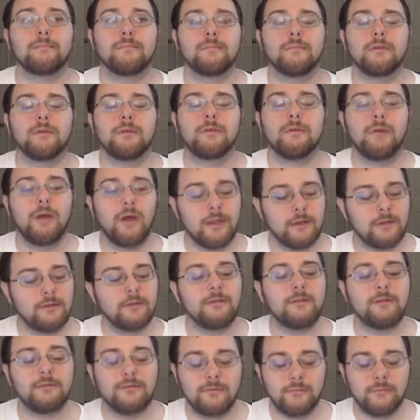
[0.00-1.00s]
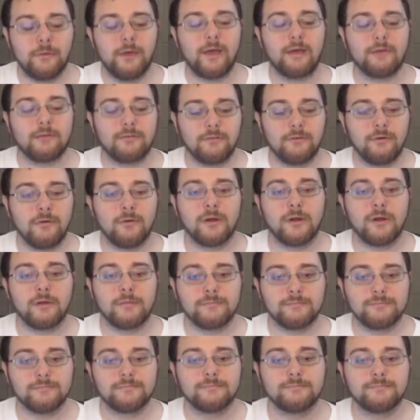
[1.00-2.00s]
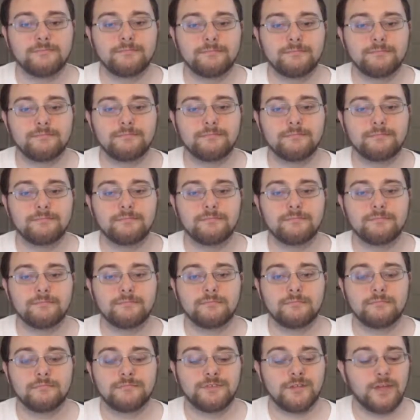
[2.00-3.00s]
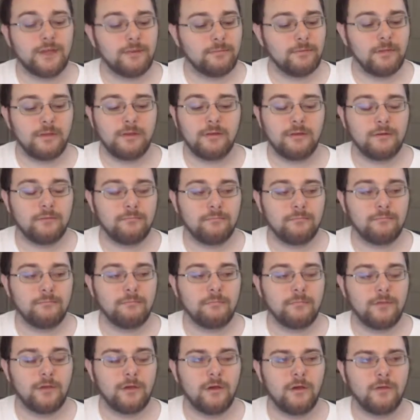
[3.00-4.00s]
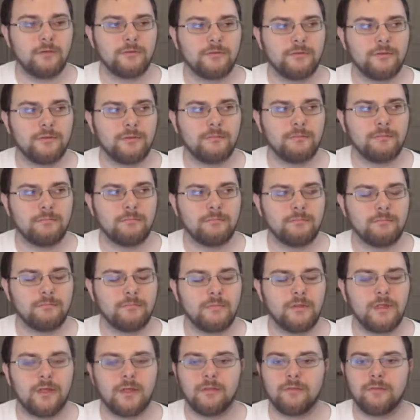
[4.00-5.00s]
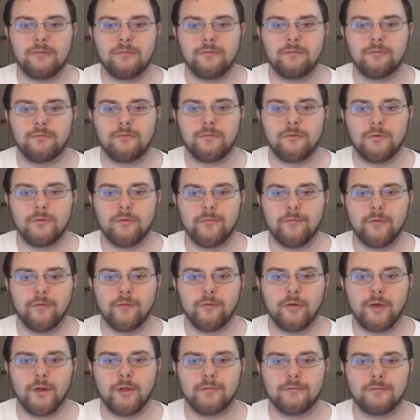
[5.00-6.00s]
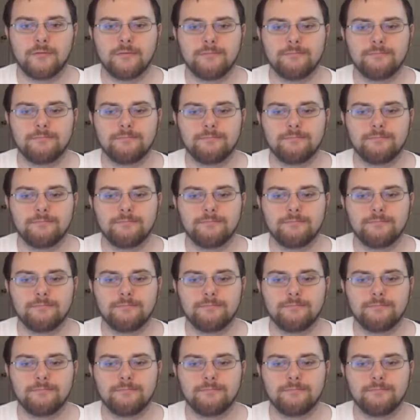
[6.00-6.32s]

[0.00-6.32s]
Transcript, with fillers: you had a decent backstory. Shame that it caused the death of two of your friends.